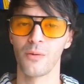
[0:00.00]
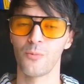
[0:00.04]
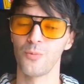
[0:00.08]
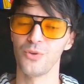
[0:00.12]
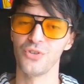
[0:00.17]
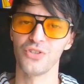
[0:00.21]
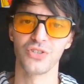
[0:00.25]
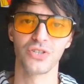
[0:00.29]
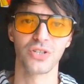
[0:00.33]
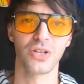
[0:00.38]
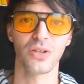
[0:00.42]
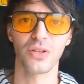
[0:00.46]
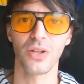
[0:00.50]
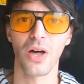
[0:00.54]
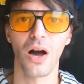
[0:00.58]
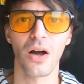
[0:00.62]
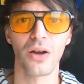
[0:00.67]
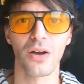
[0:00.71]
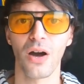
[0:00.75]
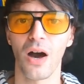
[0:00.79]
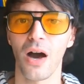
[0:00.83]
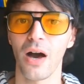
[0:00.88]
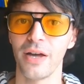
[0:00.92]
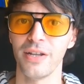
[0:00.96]
we still
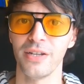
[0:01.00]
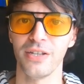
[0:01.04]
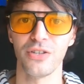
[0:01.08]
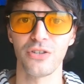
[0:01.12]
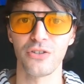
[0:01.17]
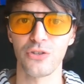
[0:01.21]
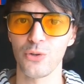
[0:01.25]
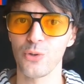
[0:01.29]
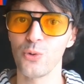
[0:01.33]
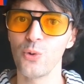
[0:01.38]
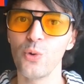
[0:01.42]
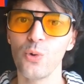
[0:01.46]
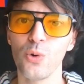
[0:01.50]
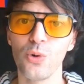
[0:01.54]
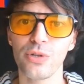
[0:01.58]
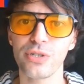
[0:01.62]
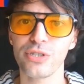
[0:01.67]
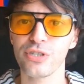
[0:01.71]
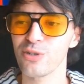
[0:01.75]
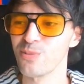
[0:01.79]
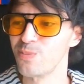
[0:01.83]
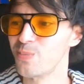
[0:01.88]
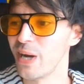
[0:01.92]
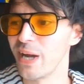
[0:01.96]
not got any
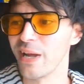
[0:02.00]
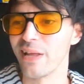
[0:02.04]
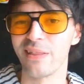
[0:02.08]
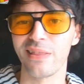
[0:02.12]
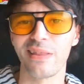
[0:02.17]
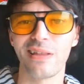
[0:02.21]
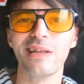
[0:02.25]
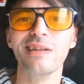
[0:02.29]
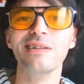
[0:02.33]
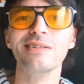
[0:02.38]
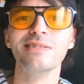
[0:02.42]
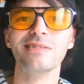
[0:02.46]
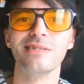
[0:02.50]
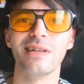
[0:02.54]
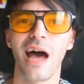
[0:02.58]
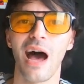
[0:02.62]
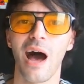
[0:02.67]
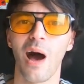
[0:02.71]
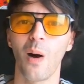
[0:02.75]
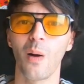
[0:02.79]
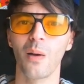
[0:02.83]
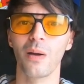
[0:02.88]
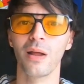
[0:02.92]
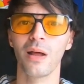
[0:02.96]
tools to break these
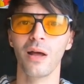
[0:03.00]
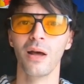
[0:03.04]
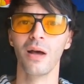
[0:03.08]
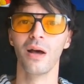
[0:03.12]
down.